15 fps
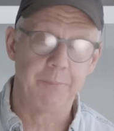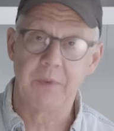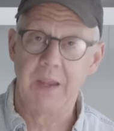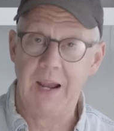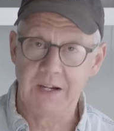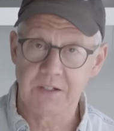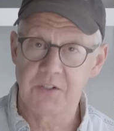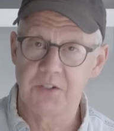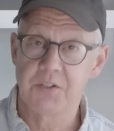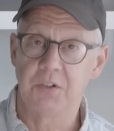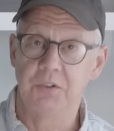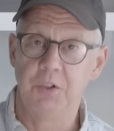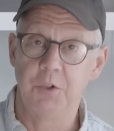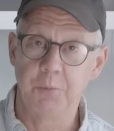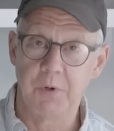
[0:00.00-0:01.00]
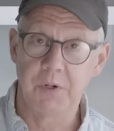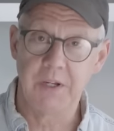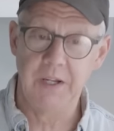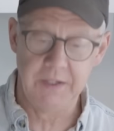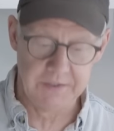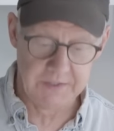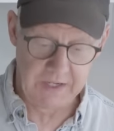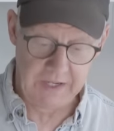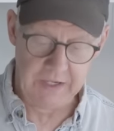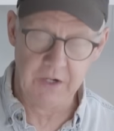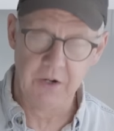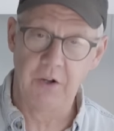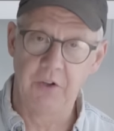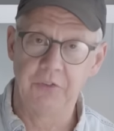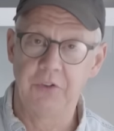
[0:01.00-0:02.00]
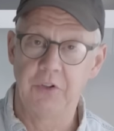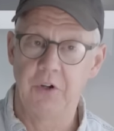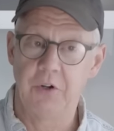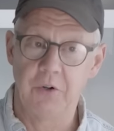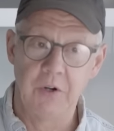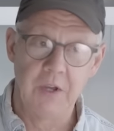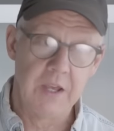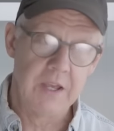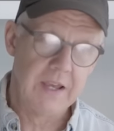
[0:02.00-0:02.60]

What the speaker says: acts as a lubricant, and it also